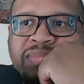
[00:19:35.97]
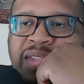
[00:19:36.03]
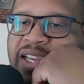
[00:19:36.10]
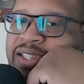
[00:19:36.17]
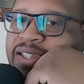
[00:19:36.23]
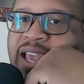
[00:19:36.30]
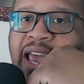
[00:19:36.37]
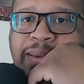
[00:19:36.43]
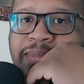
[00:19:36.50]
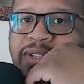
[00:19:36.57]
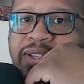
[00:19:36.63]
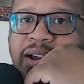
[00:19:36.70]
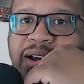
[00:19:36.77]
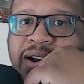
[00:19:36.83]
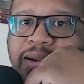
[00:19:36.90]
This game is
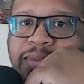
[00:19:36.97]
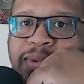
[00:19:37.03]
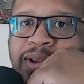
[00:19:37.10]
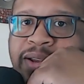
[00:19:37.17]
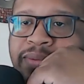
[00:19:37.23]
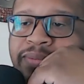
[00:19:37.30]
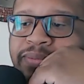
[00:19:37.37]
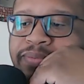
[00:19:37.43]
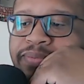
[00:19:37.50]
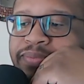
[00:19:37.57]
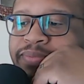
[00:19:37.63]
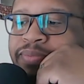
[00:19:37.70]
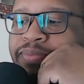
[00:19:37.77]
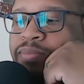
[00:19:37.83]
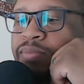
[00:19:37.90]
hard, man.
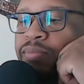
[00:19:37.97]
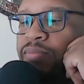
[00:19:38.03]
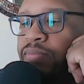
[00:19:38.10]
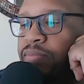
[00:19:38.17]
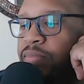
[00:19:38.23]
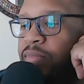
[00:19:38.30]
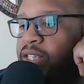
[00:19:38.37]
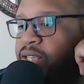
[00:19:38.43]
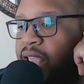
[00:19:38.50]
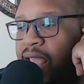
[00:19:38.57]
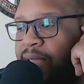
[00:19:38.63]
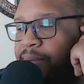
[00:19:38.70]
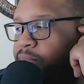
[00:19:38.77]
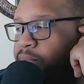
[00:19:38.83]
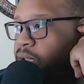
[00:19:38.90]
This
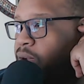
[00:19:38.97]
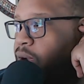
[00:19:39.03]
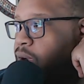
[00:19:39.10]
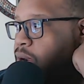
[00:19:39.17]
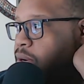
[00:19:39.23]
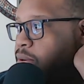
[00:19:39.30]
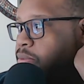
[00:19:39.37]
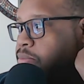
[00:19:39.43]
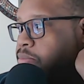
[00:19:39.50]
game is hard.